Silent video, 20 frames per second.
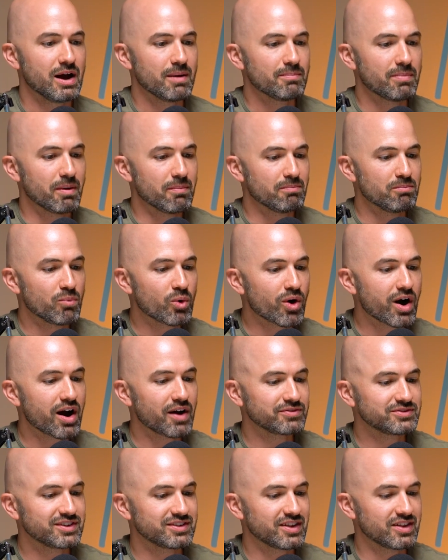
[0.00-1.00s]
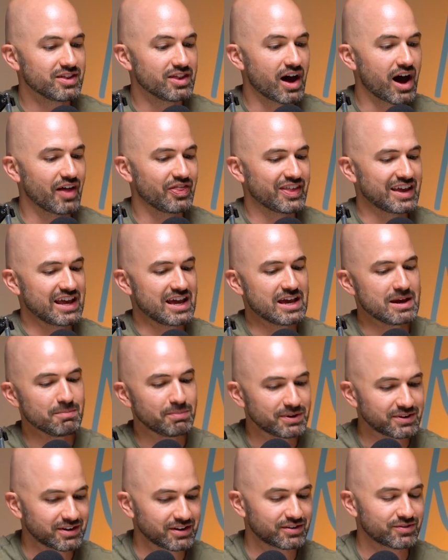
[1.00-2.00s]
But more often than not, the
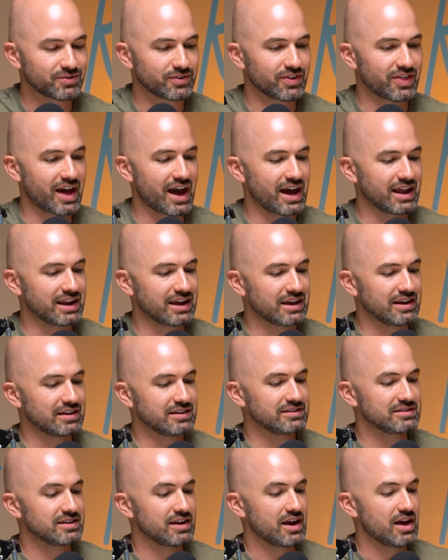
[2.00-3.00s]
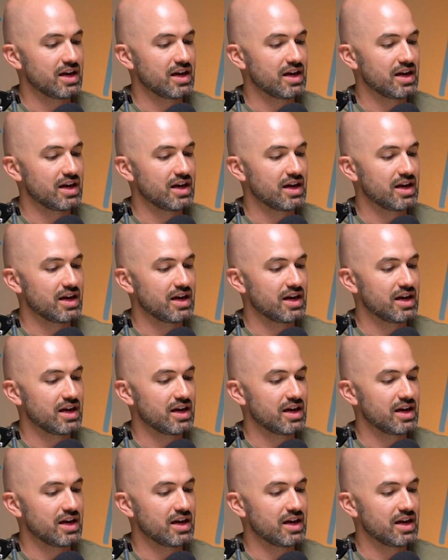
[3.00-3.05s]
impetus for that is,